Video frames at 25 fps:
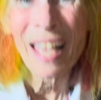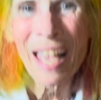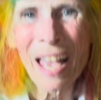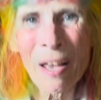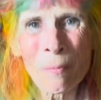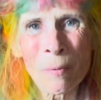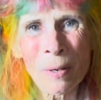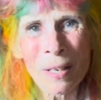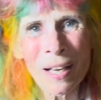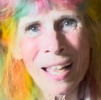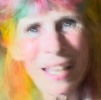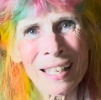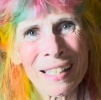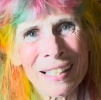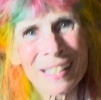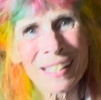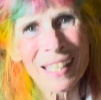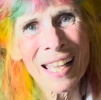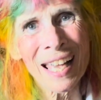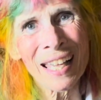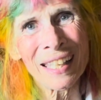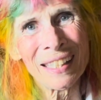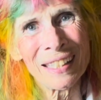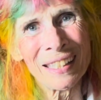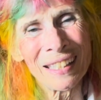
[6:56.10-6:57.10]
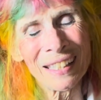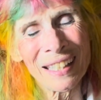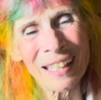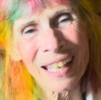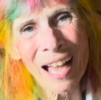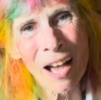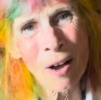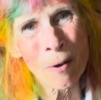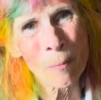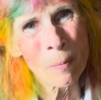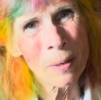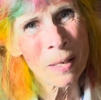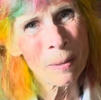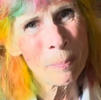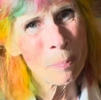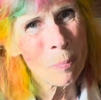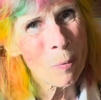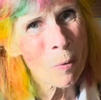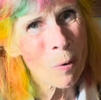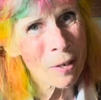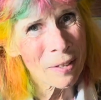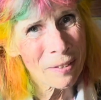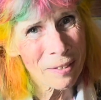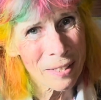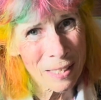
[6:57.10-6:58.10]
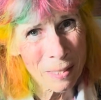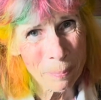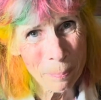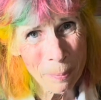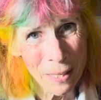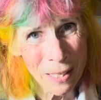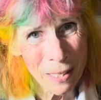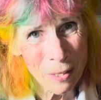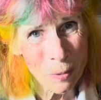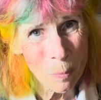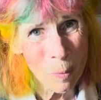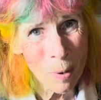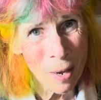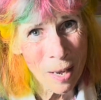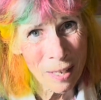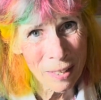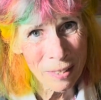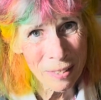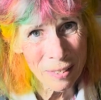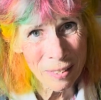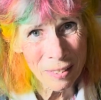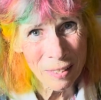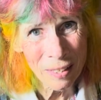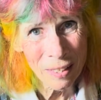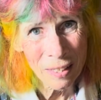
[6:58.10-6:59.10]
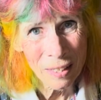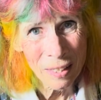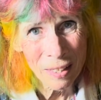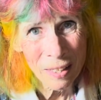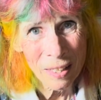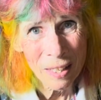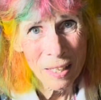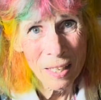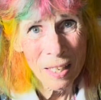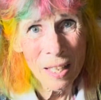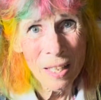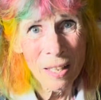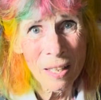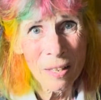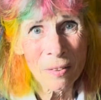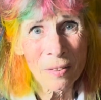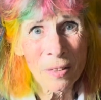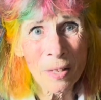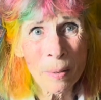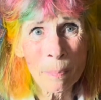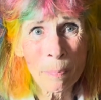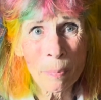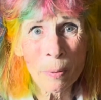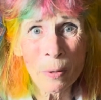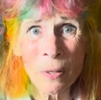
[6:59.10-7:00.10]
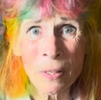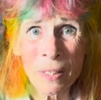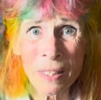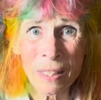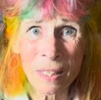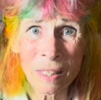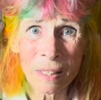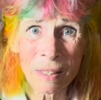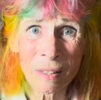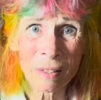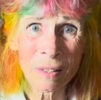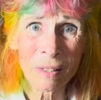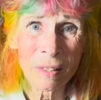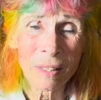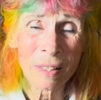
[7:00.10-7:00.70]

And when I said how important this piece was, the person